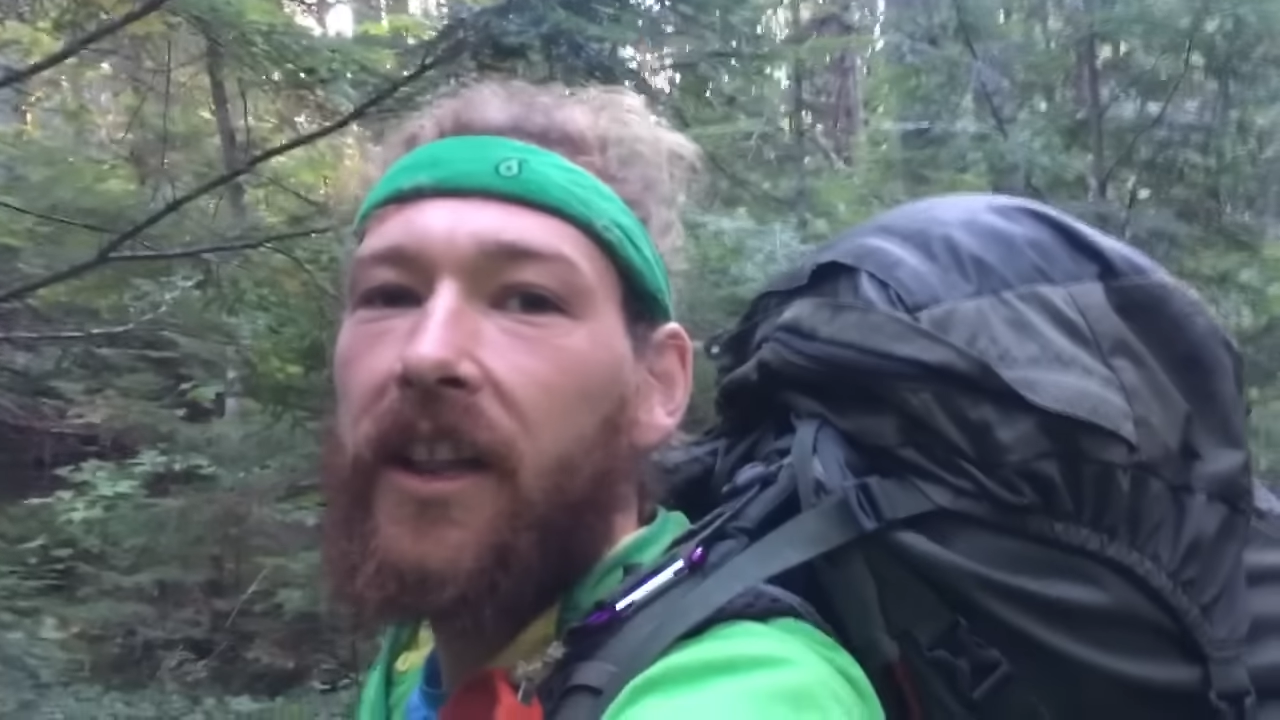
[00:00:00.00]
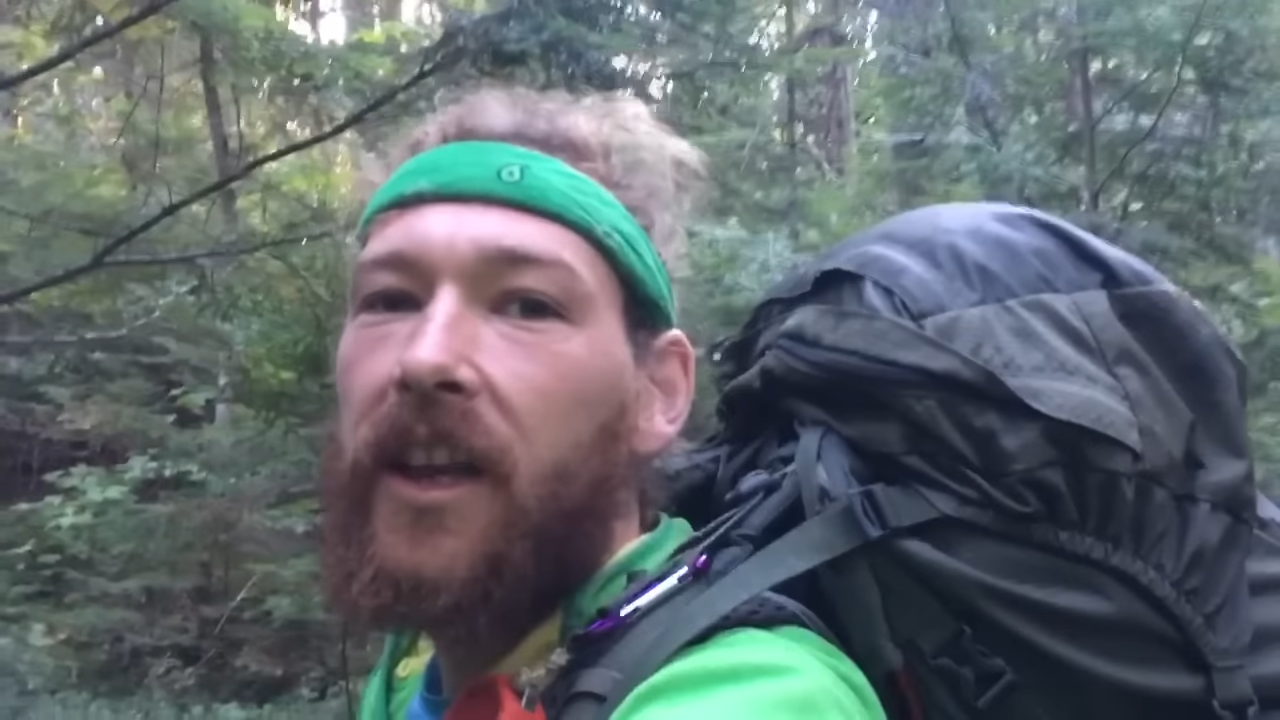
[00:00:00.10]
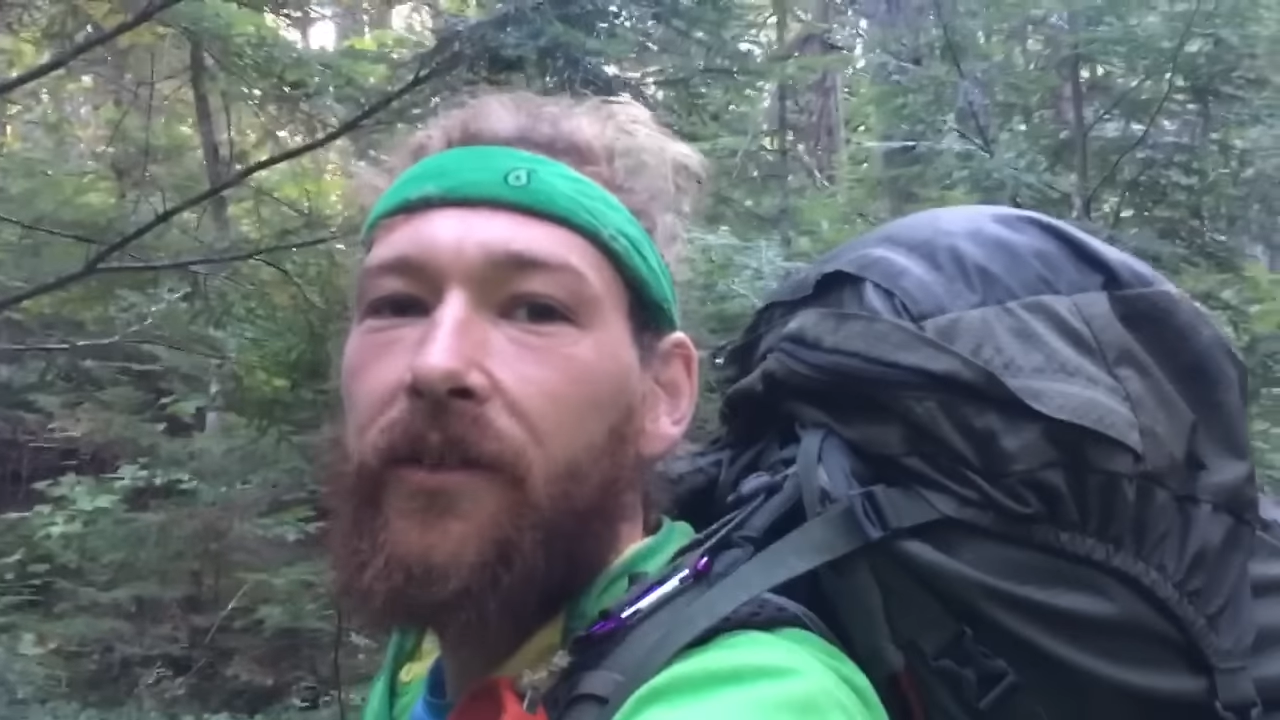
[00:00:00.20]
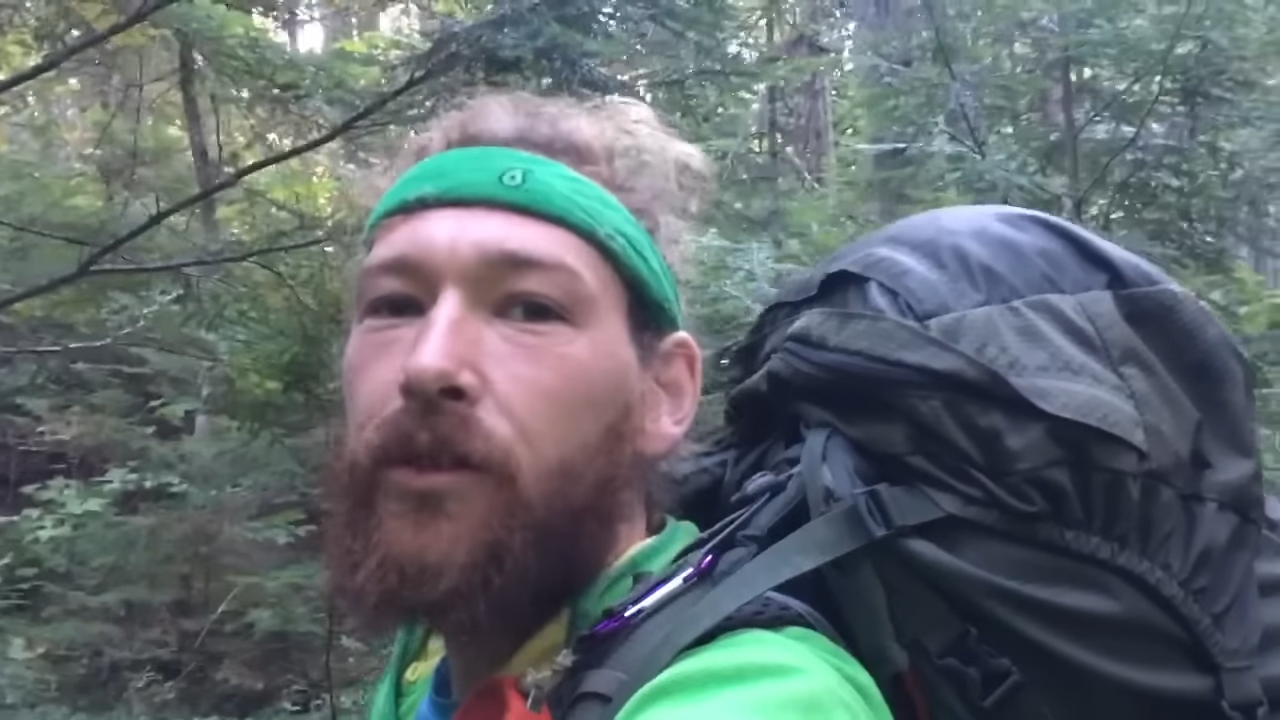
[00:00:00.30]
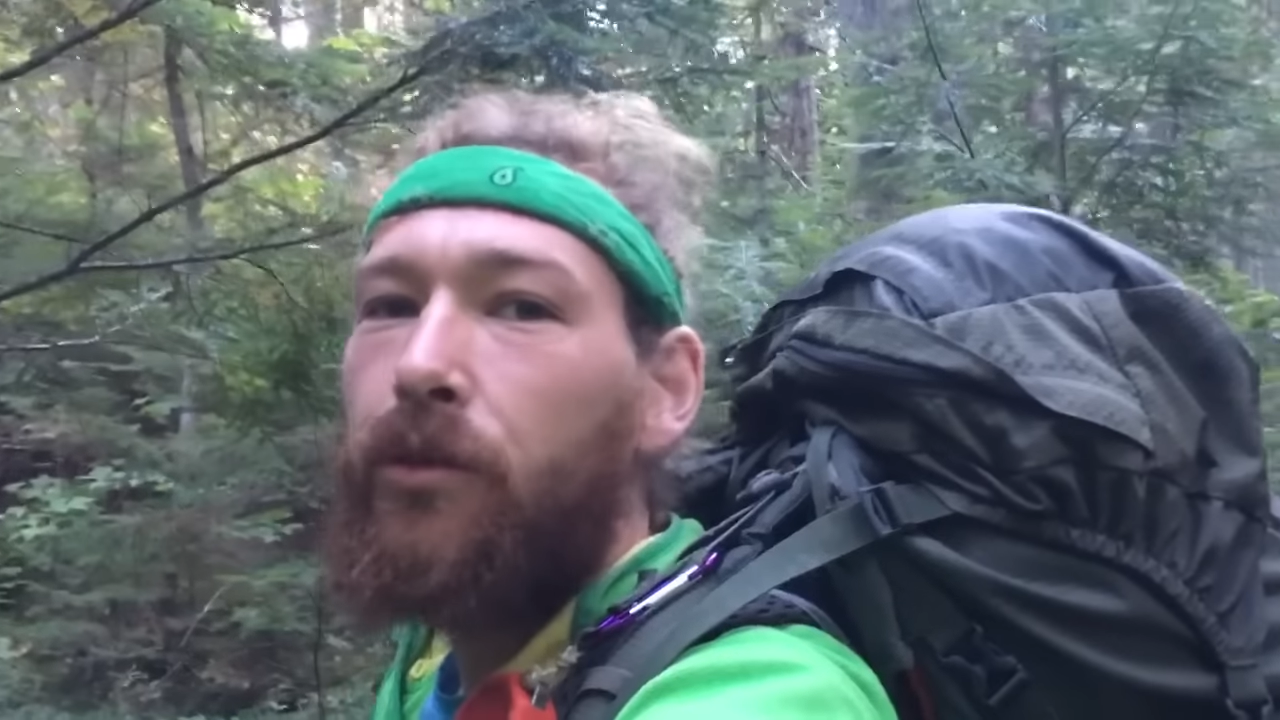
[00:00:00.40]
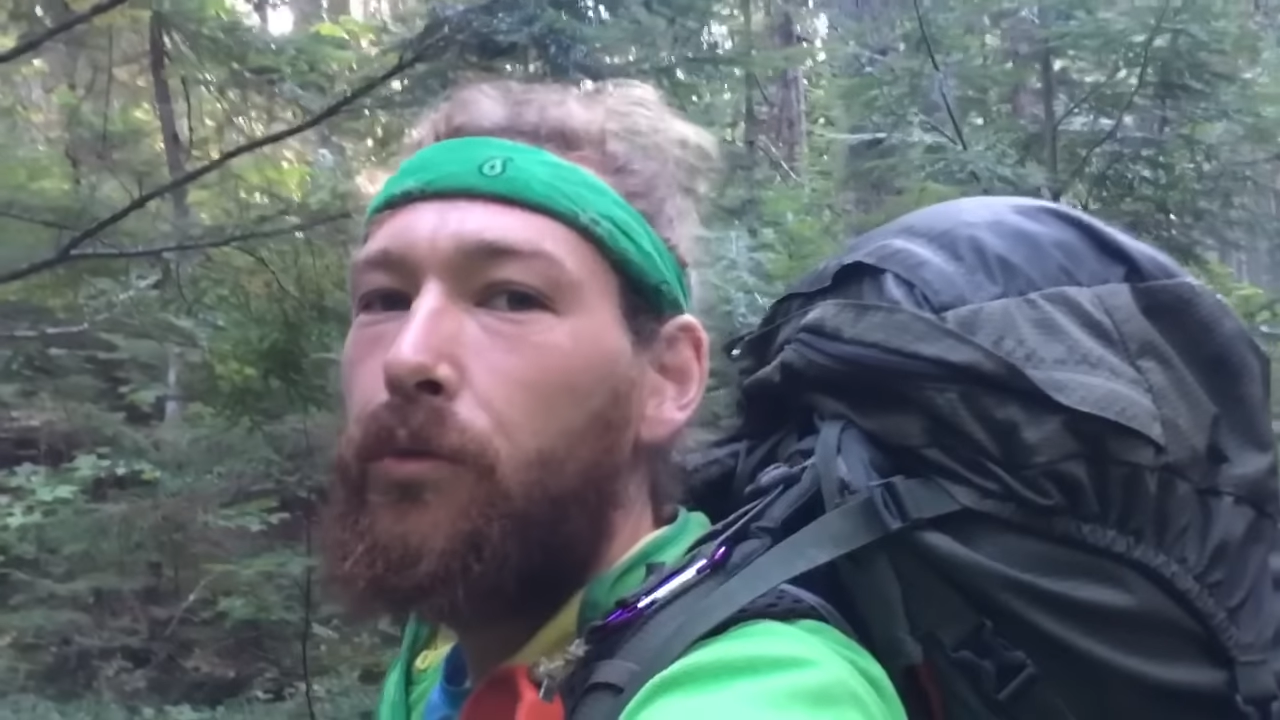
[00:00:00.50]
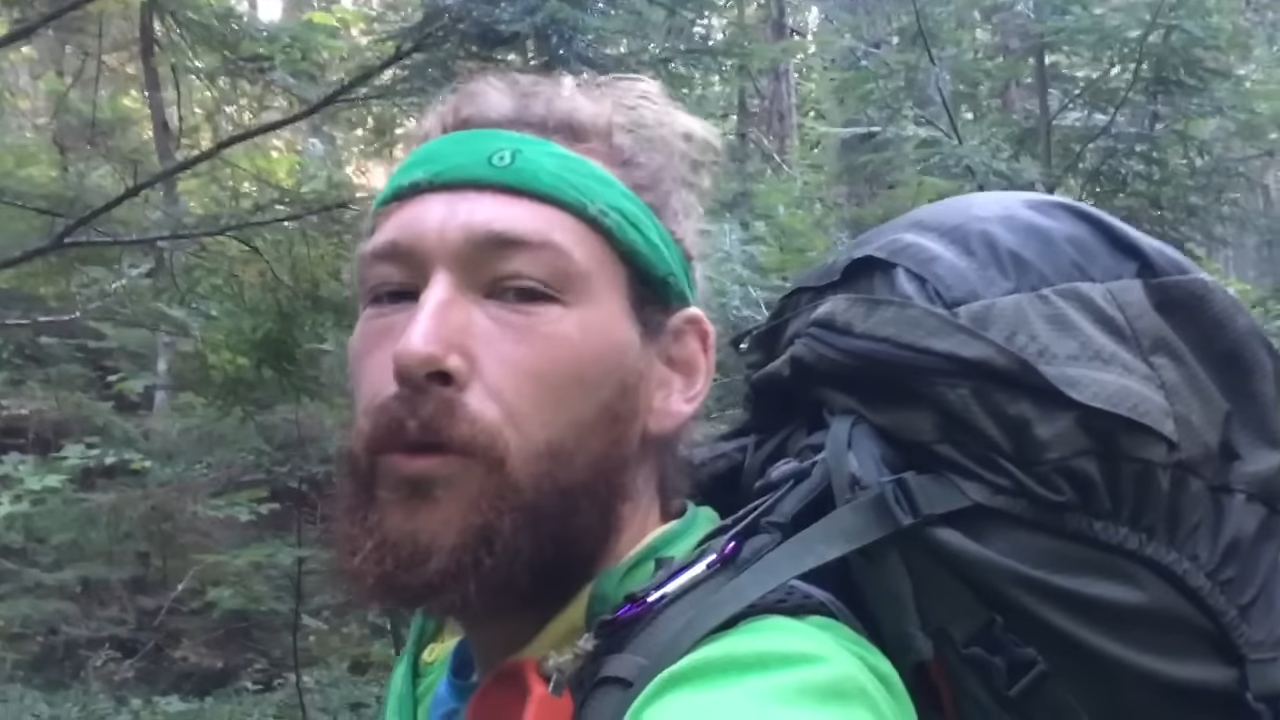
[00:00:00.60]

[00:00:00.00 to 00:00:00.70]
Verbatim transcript: leaving all the